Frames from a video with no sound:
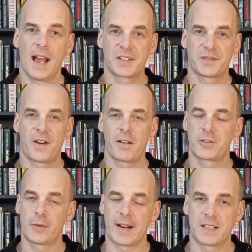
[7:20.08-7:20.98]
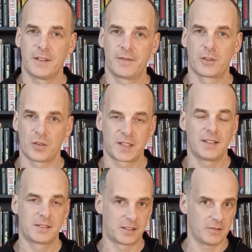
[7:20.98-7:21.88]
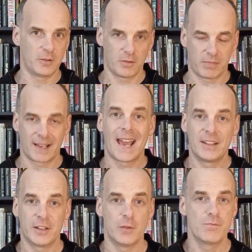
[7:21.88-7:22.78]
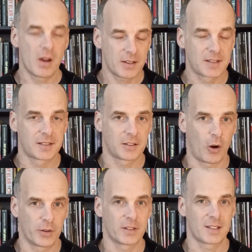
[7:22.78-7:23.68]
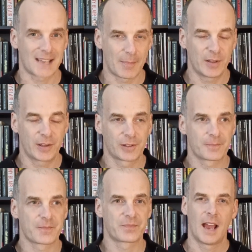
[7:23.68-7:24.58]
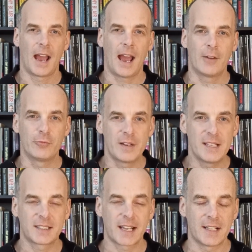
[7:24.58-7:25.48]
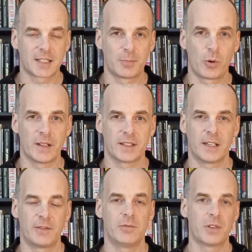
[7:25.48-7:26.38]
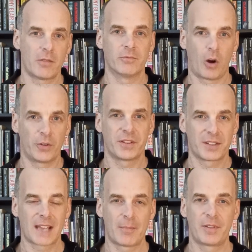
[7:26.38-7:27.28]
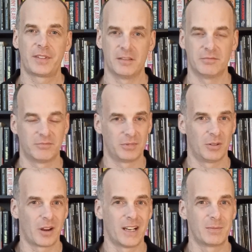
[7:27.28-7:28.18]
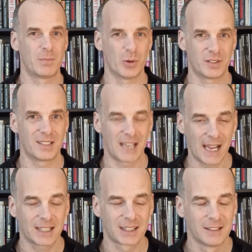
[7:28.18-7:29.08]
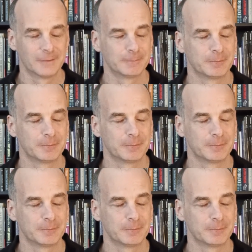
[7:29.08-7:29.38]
As the final directive, God says that you must honour the Sabbath, and restates the point that if you don't honour the Sabbath then you're going to be put to death.